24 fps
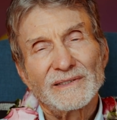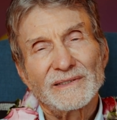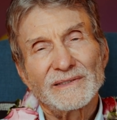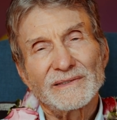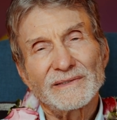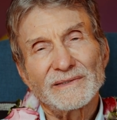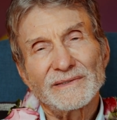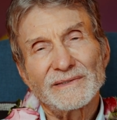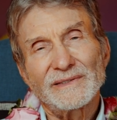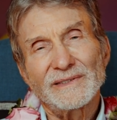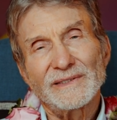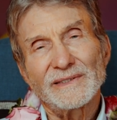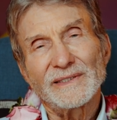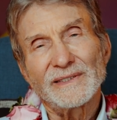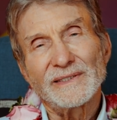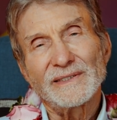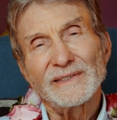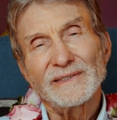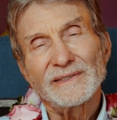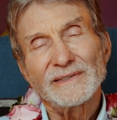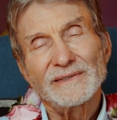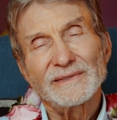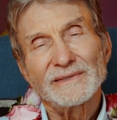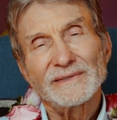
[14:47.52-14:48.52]
You see?
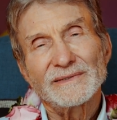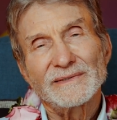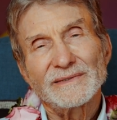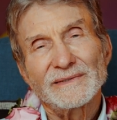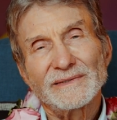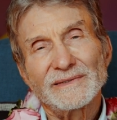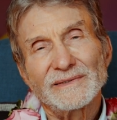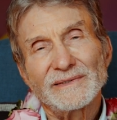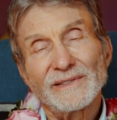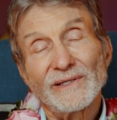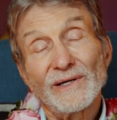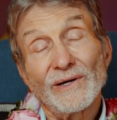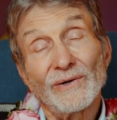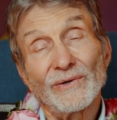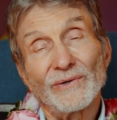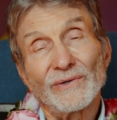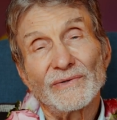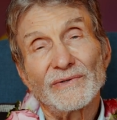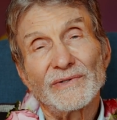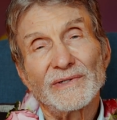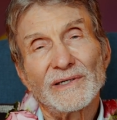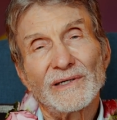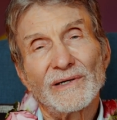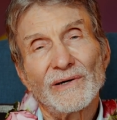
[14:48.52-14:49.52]

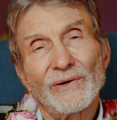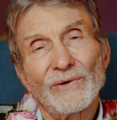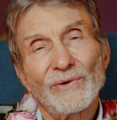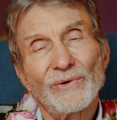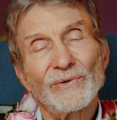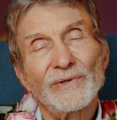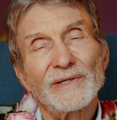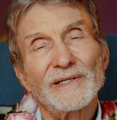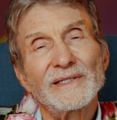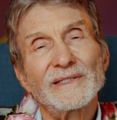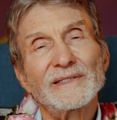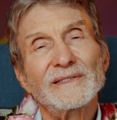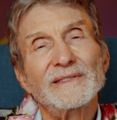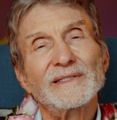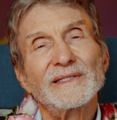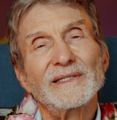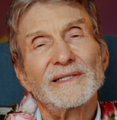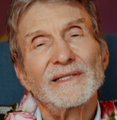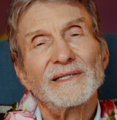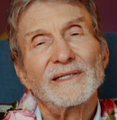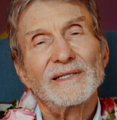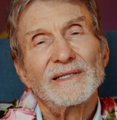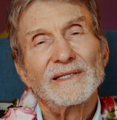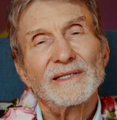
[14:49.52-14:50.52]
No, the goal is
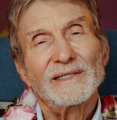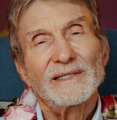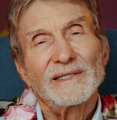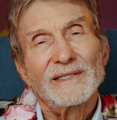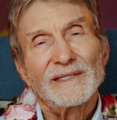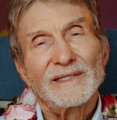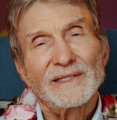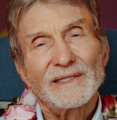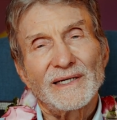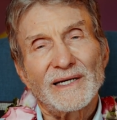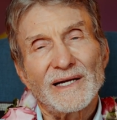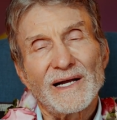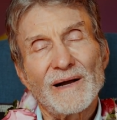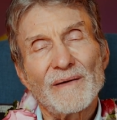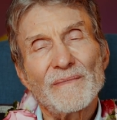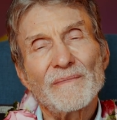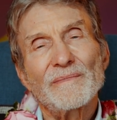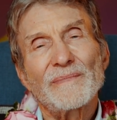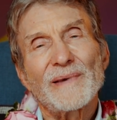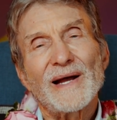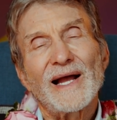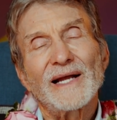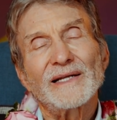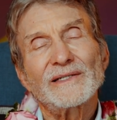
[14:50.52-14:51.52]

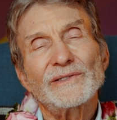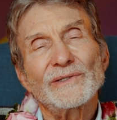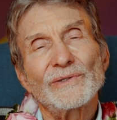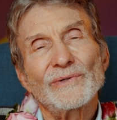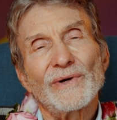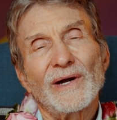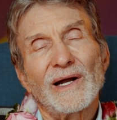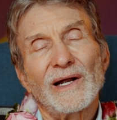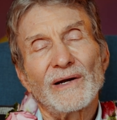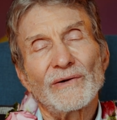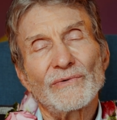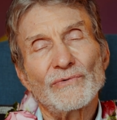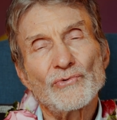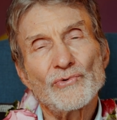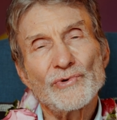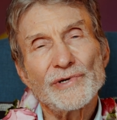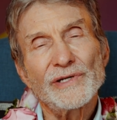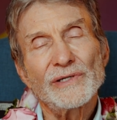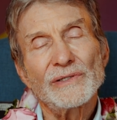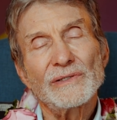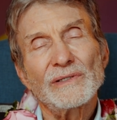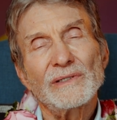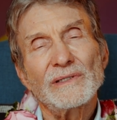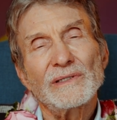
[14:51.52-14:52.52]
come back to our
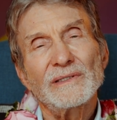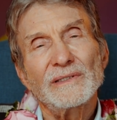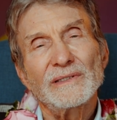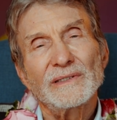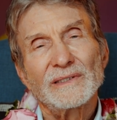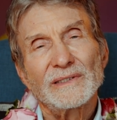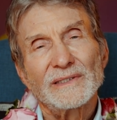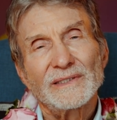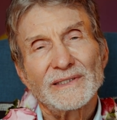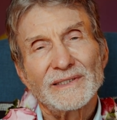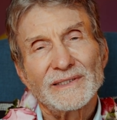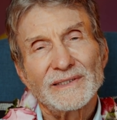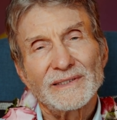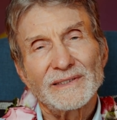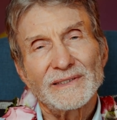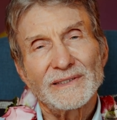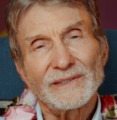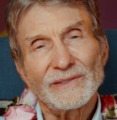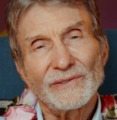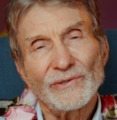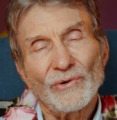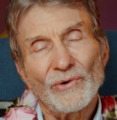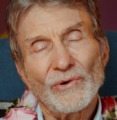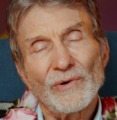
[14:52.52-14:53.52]
real,
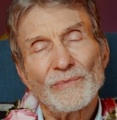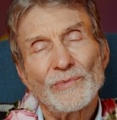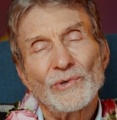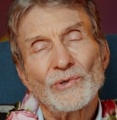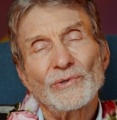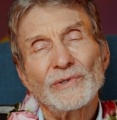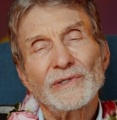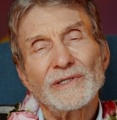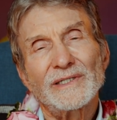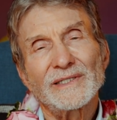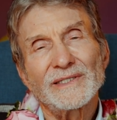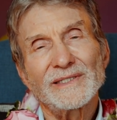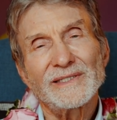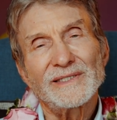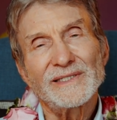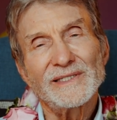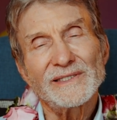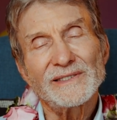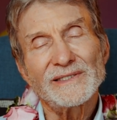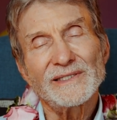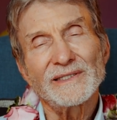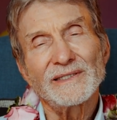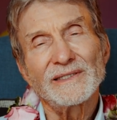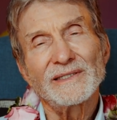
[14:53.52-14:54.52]
normal
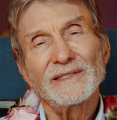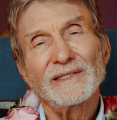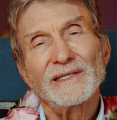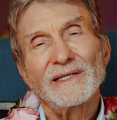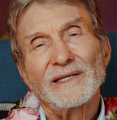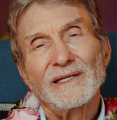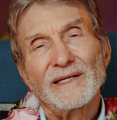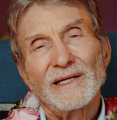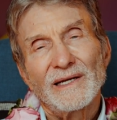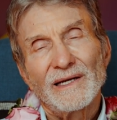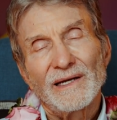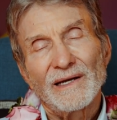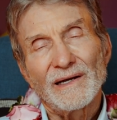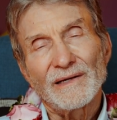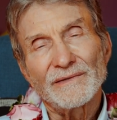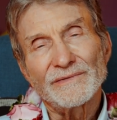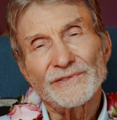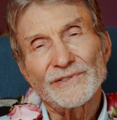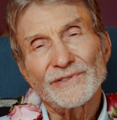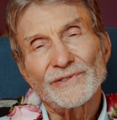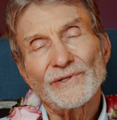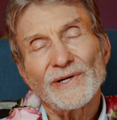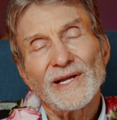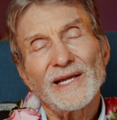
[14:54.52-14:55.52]
condition of
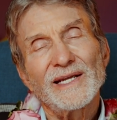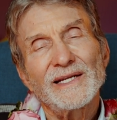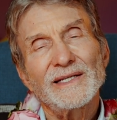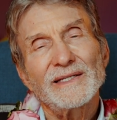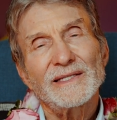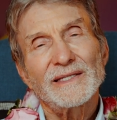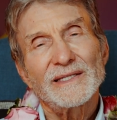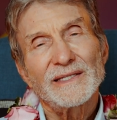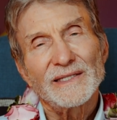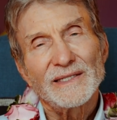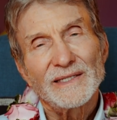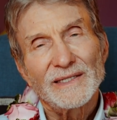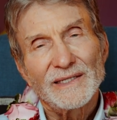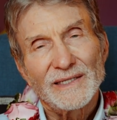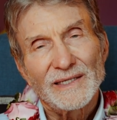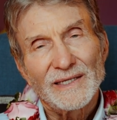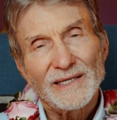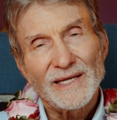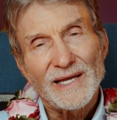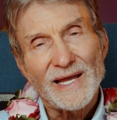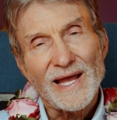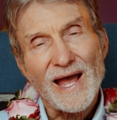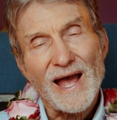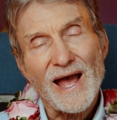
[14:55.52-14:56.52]
strength,
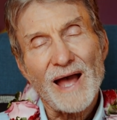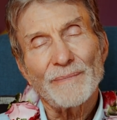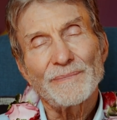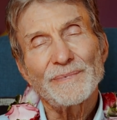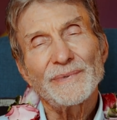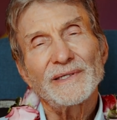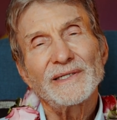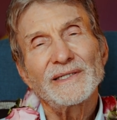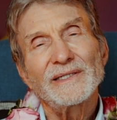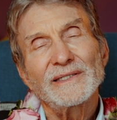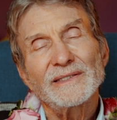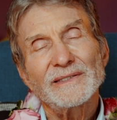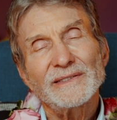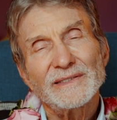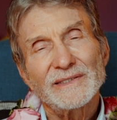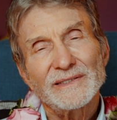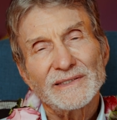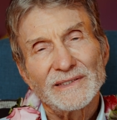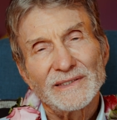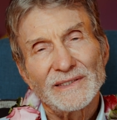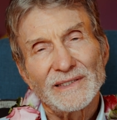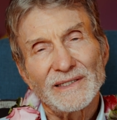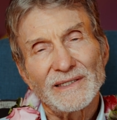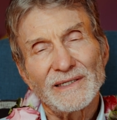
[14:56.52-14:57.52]
happiness,
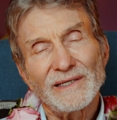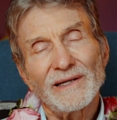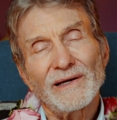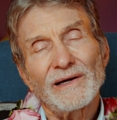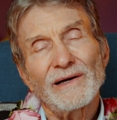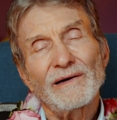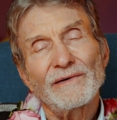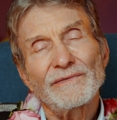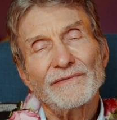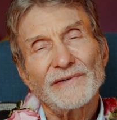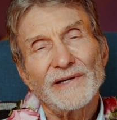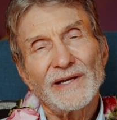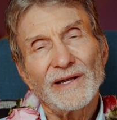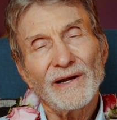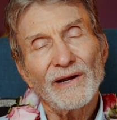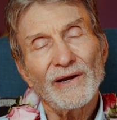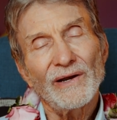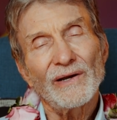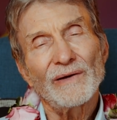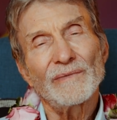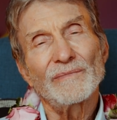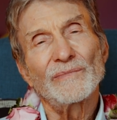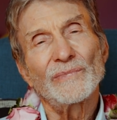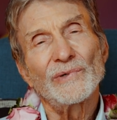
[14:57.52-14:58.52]
love,
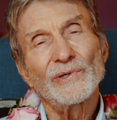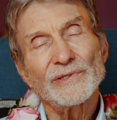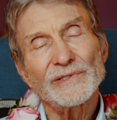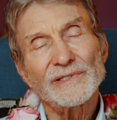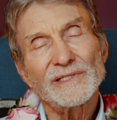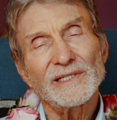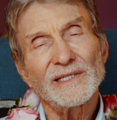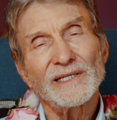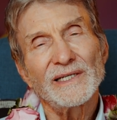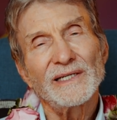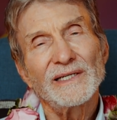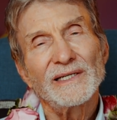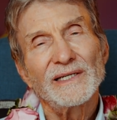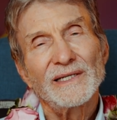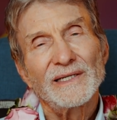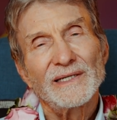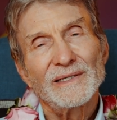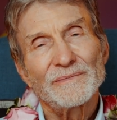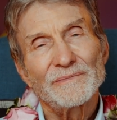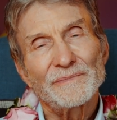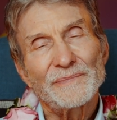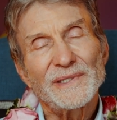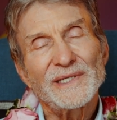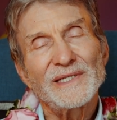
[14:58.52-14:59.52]
care, mercy,
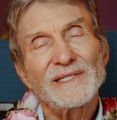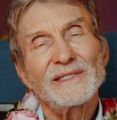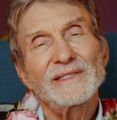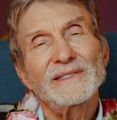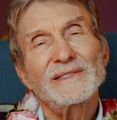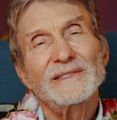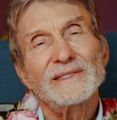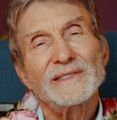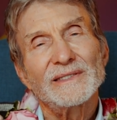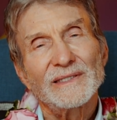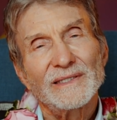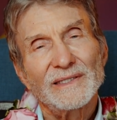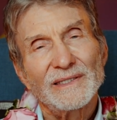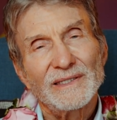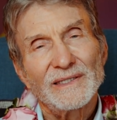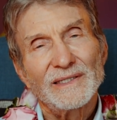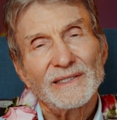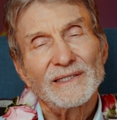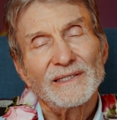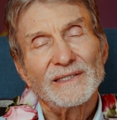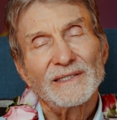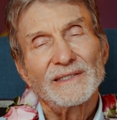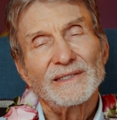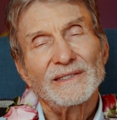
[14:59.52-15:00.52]
peace,
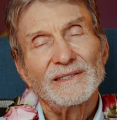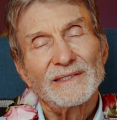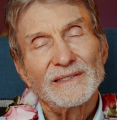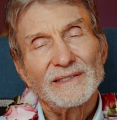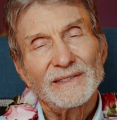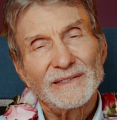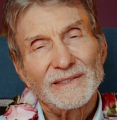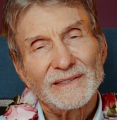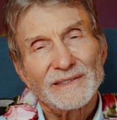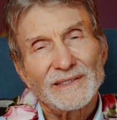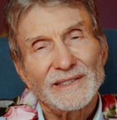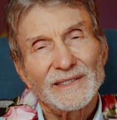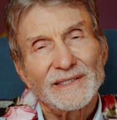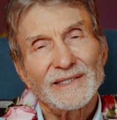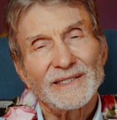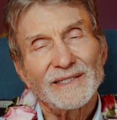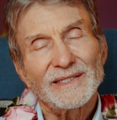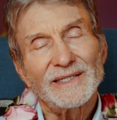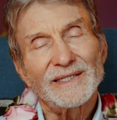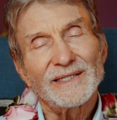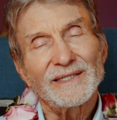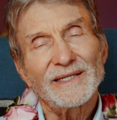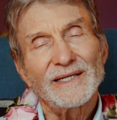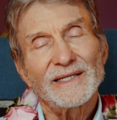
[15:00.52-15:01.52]

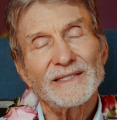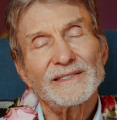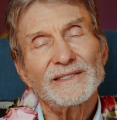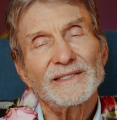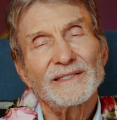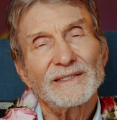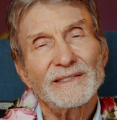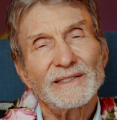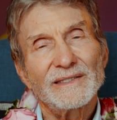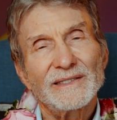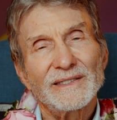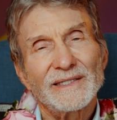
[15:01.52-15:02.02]
in connection,